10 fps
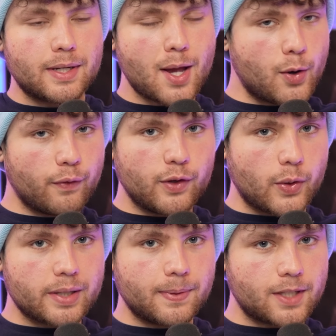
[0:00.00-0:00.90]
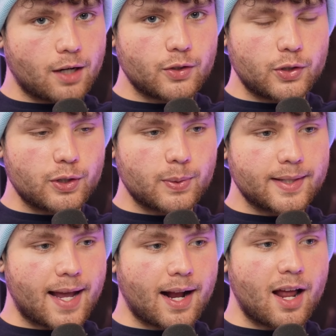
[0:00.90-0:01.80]
because I don't know if you know this, but Dr. Seuss
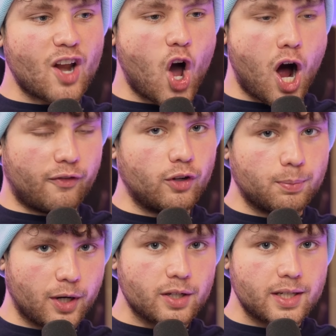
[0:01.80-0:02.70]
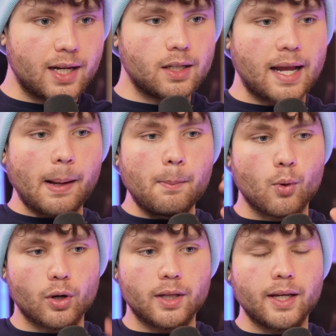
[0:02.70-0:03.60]
was like an awful person, like
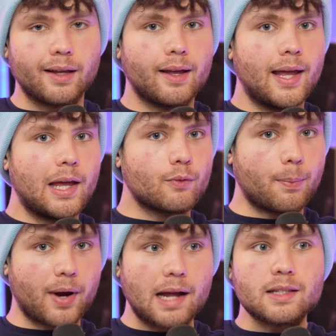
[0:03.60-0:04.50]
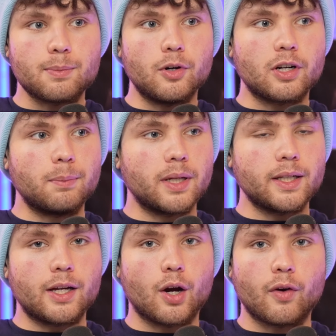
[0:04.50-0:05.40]
morally reprehensible,
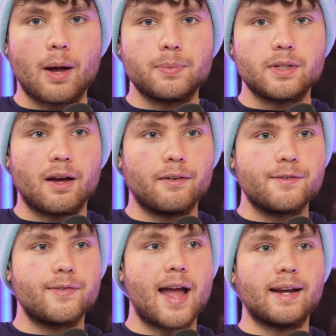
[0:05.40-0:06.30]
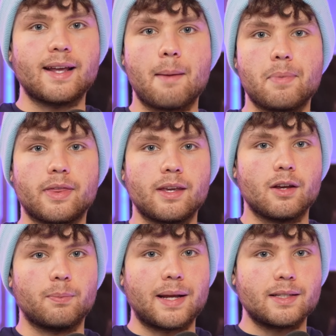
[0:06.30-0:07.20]
completely corrupt of any
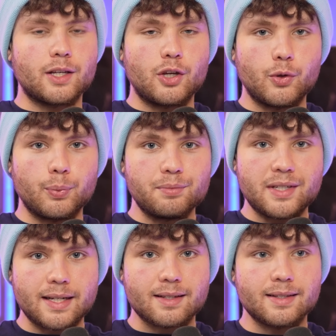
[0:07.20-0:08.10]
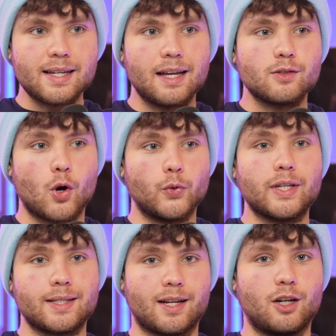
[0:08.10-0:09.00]
empathy or basic human decency. His
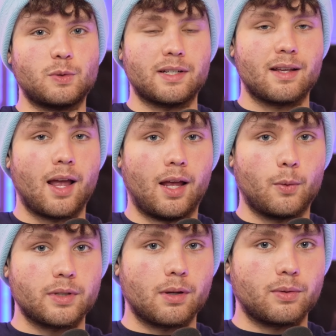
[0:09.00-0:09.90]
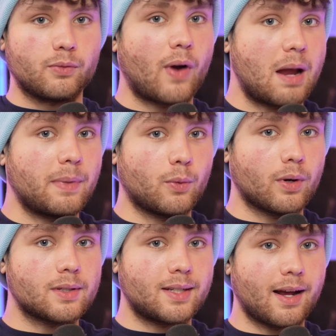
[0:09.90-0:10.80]
only skill was was was rhyming
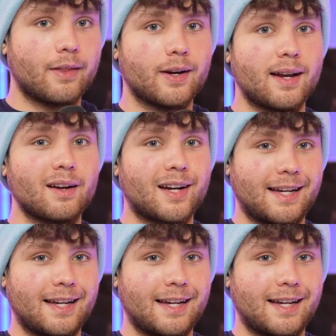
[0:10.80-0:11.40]
words together in a